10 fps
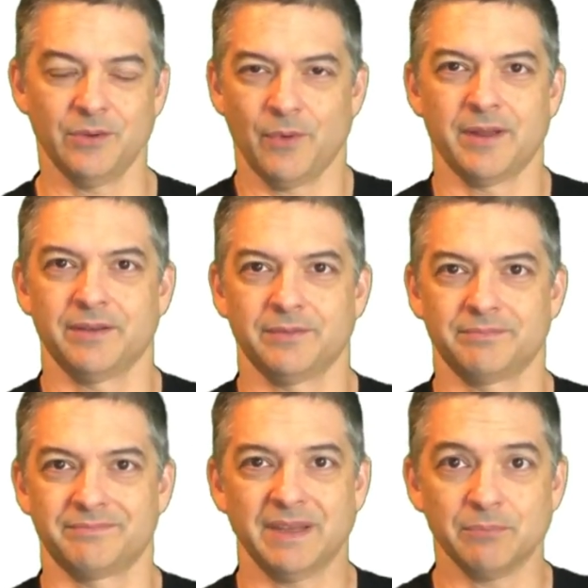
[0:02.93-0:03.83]
You want
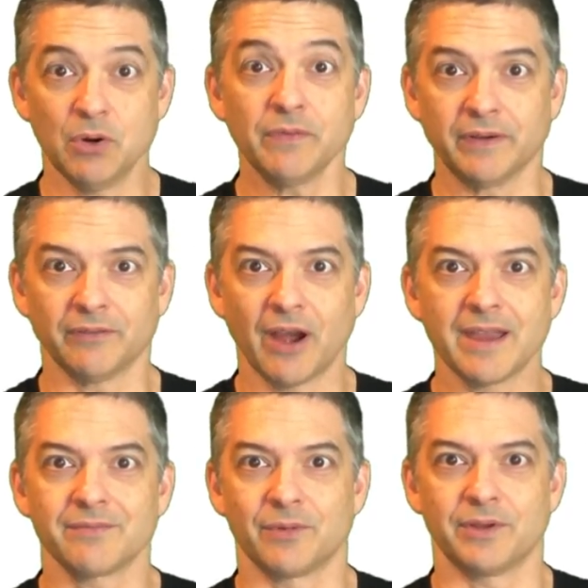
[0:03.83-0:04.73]
to get moving,
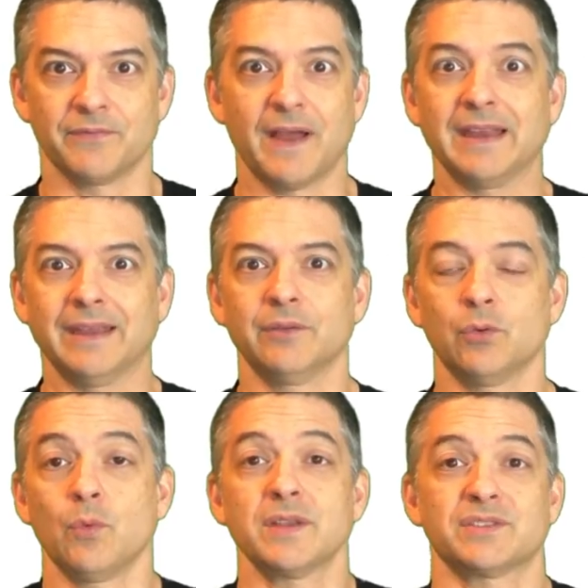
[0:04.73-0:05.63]
right? When you find it,
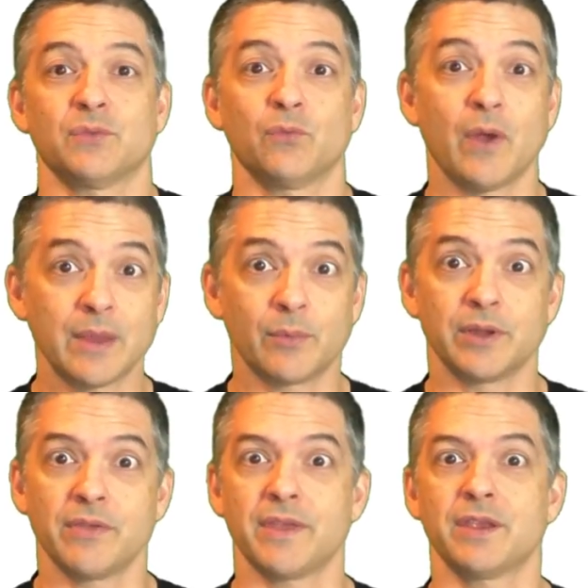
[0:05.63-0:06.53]
who wants to wait
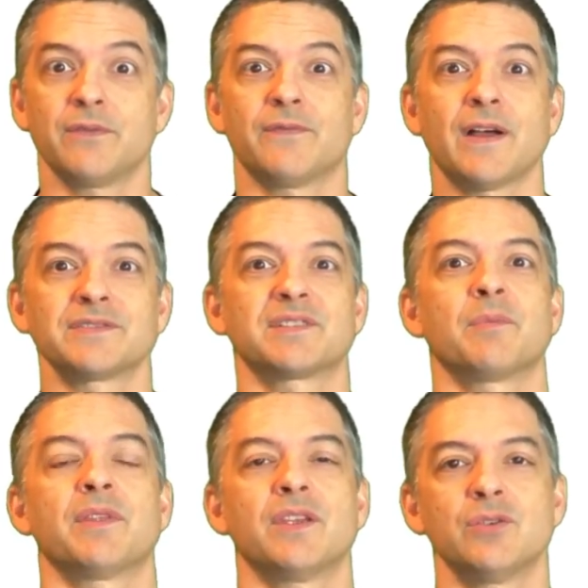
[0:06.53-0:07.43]
when you think you found
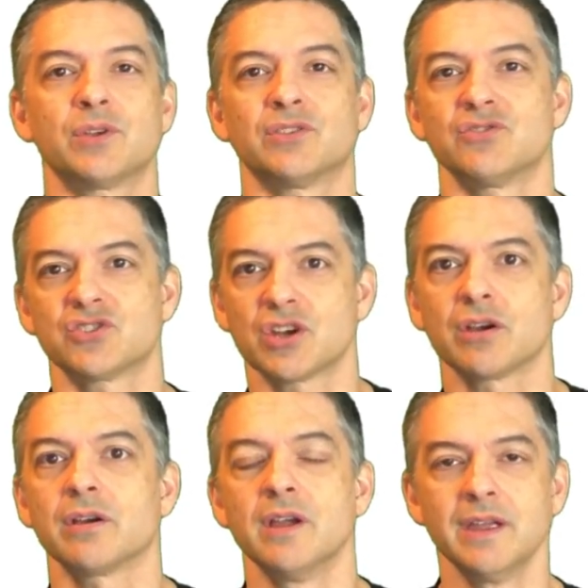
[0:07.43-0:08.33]
someone that you can
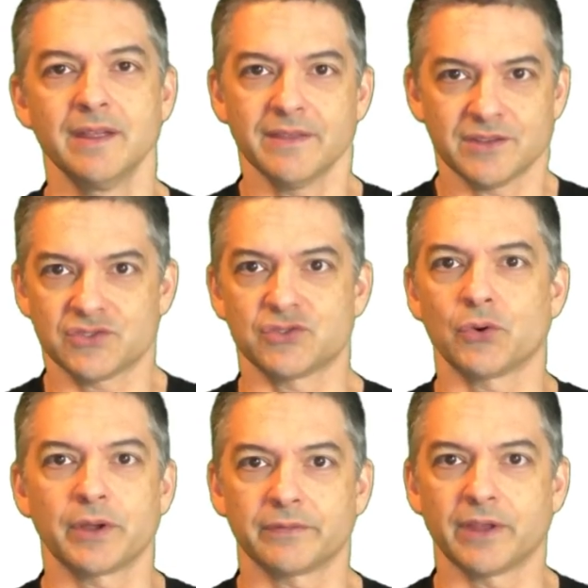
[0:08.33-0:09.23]
share this
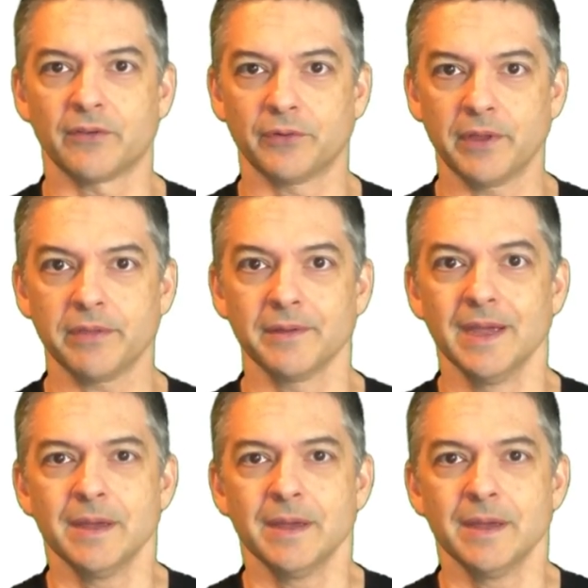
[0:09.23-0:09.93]
joy of love with?